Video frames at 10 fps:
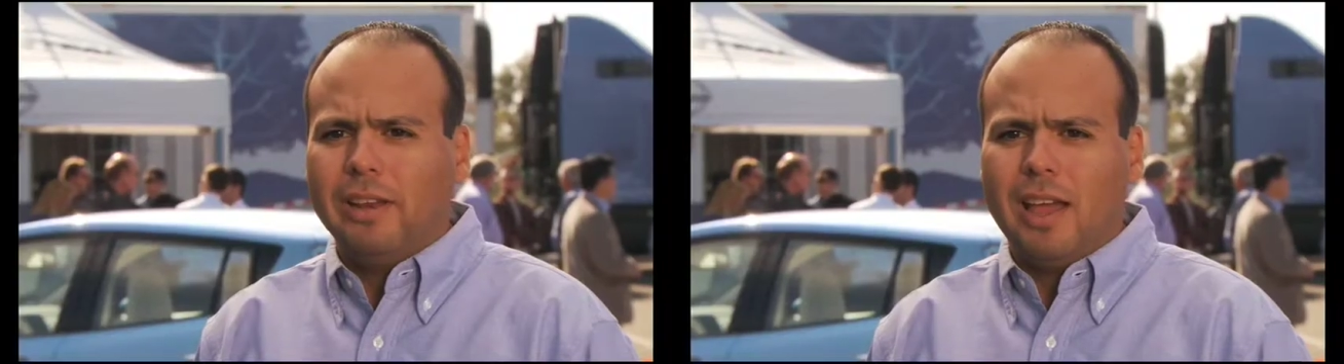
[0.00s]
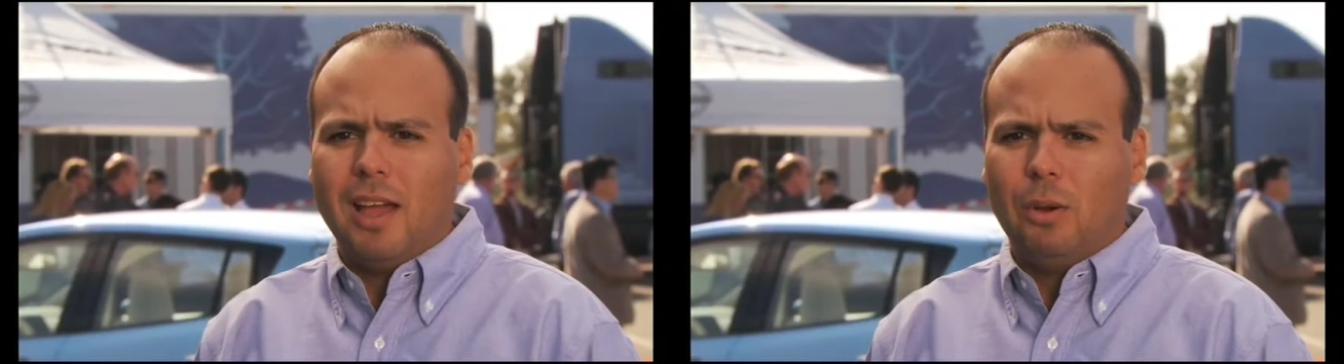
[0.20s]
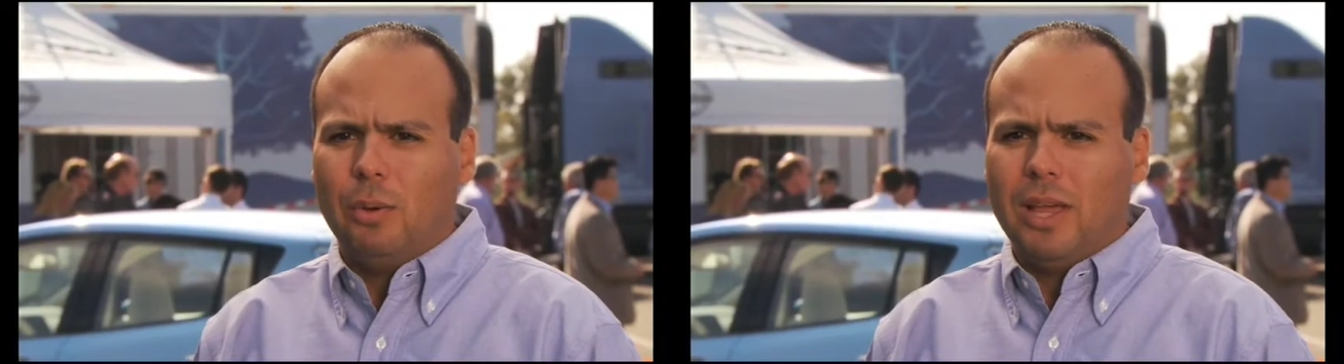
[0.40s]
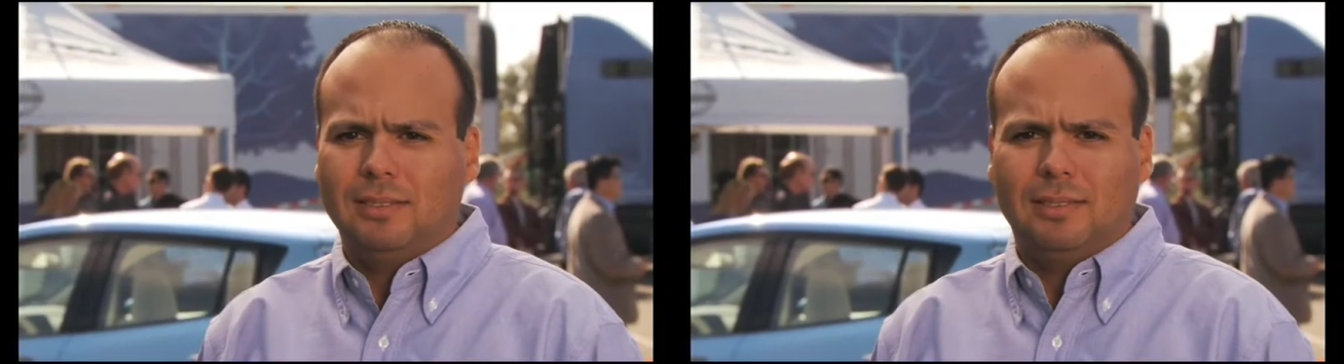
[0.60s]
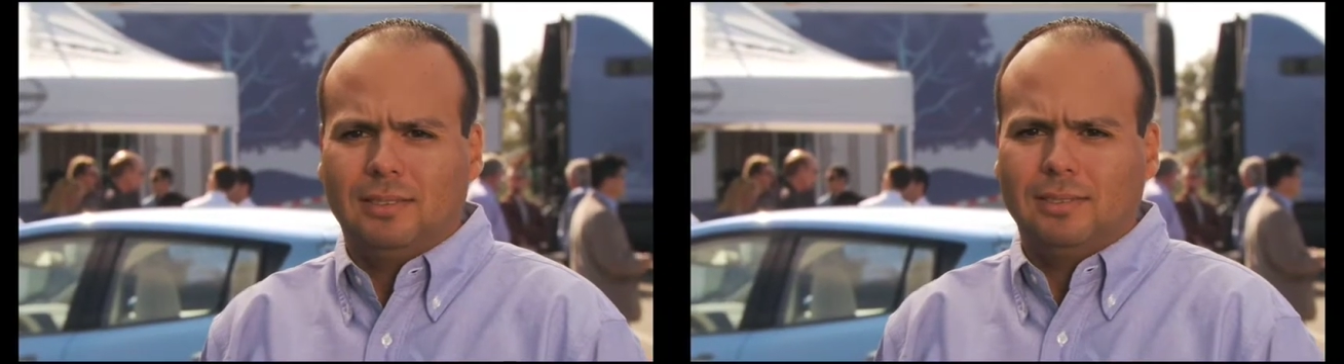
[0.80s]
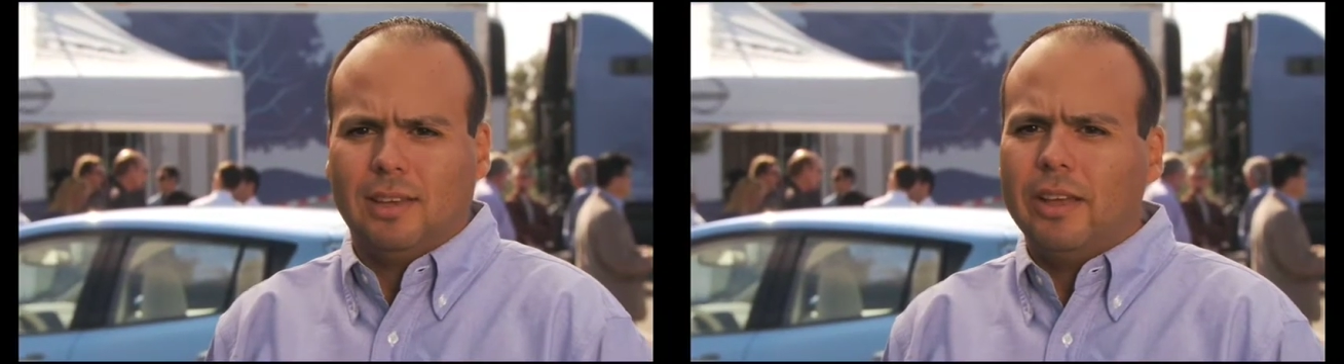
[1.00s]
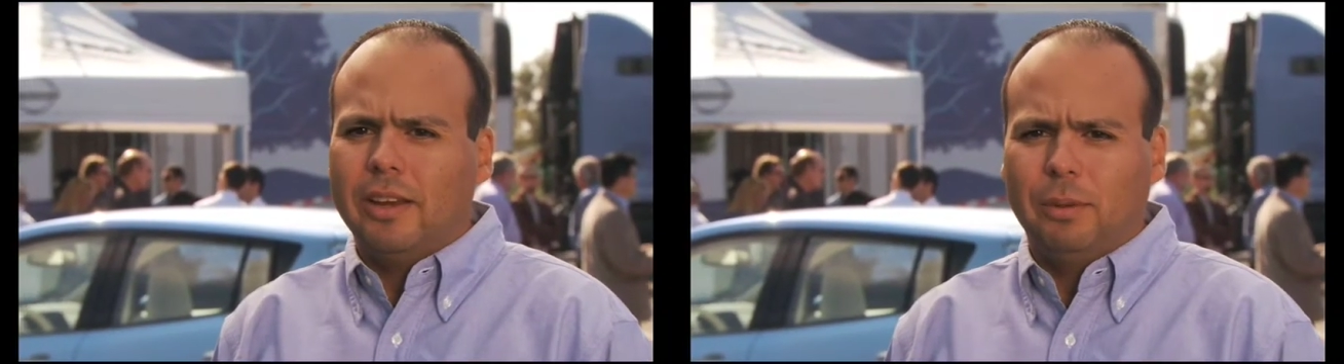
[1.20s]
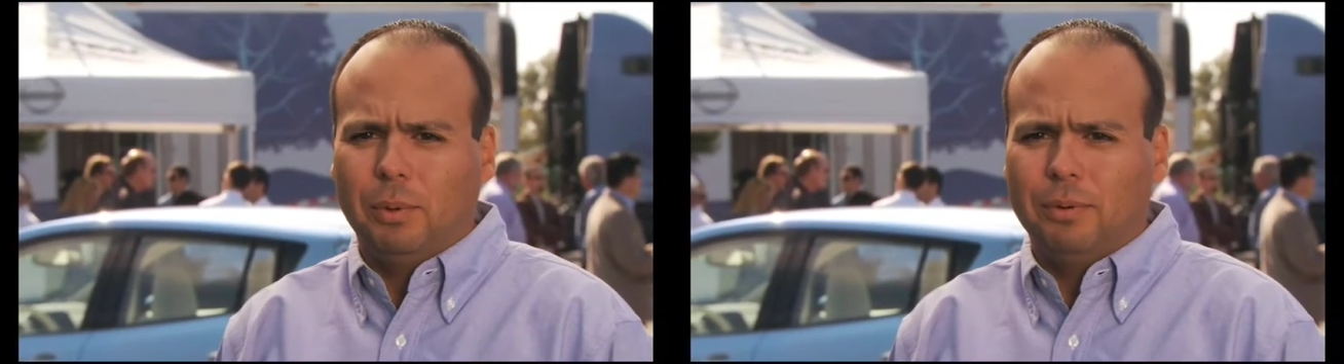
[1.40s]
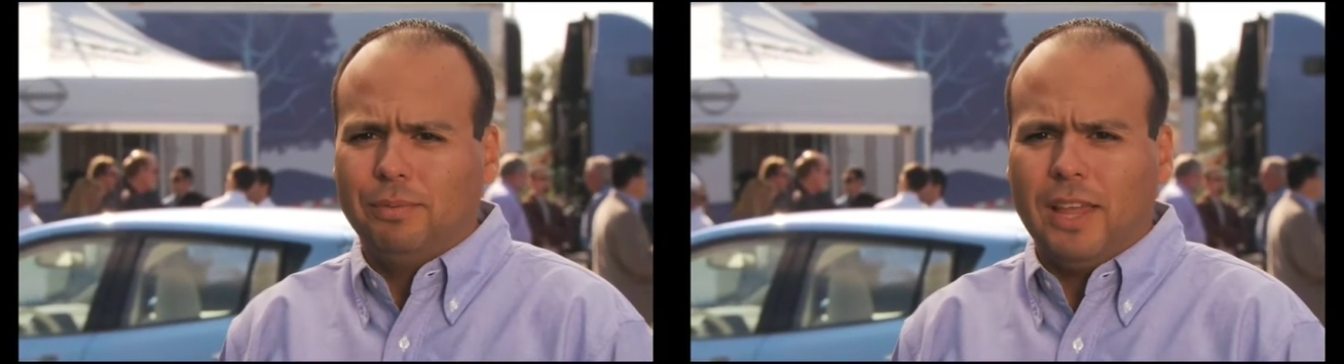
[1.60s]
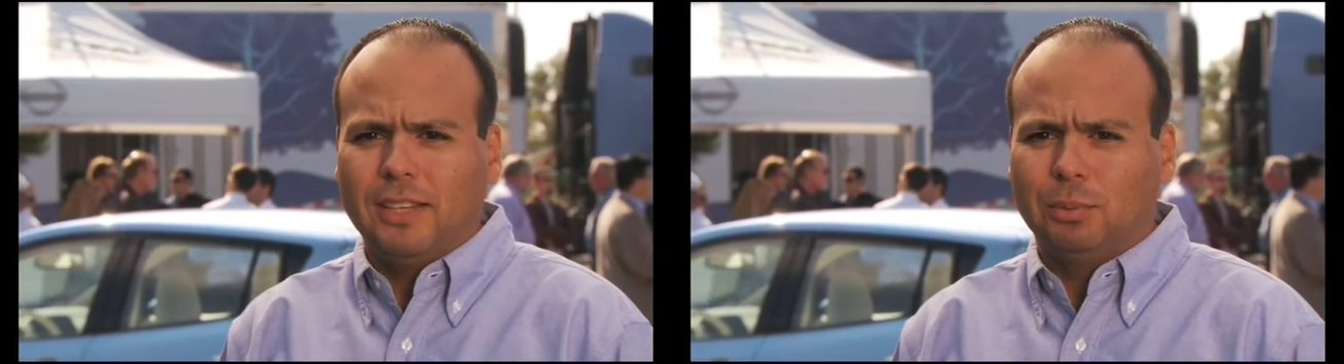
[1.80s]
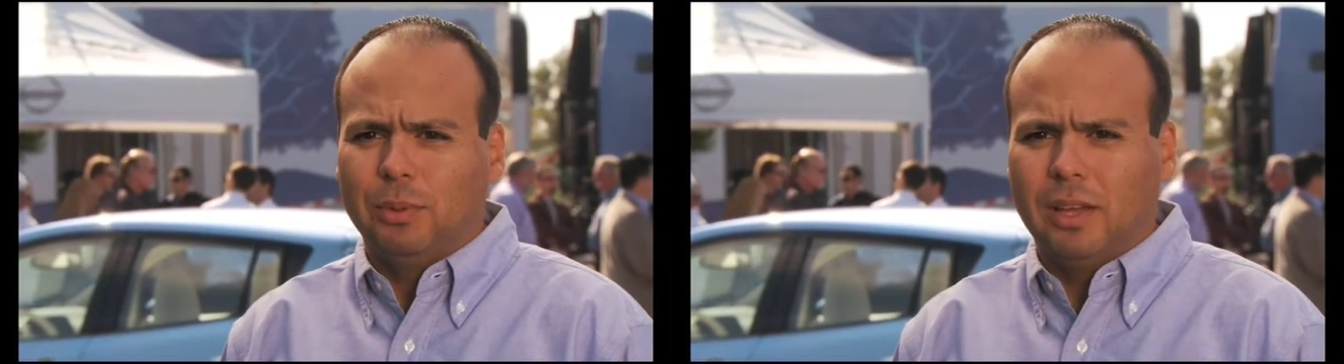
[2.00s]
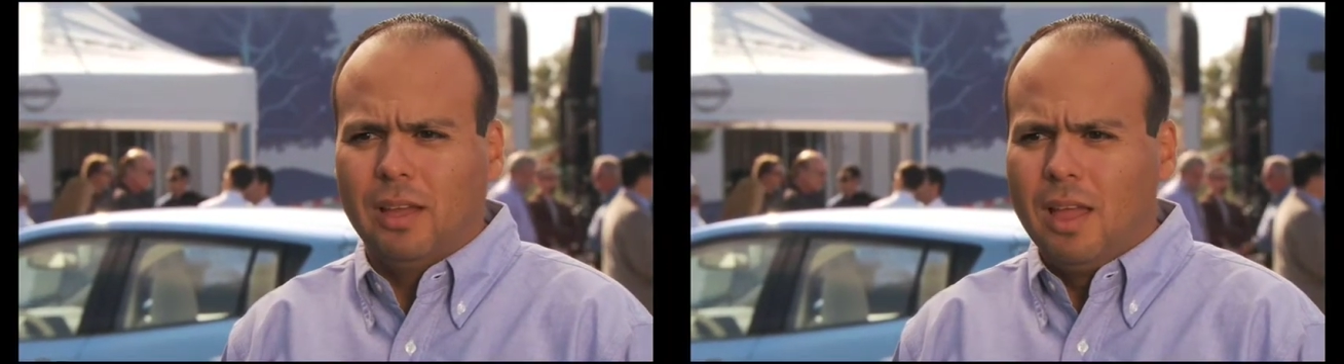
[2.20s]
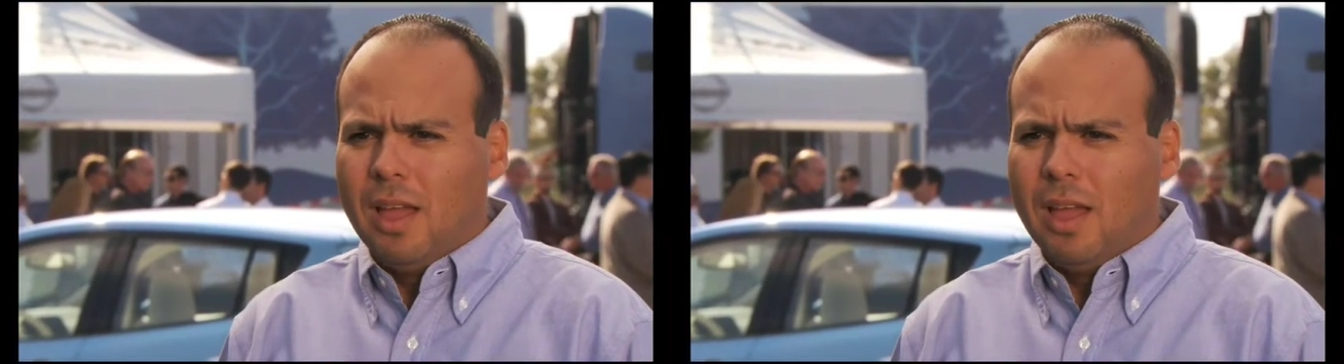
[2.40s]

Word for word: now, as a society, we're faced with a,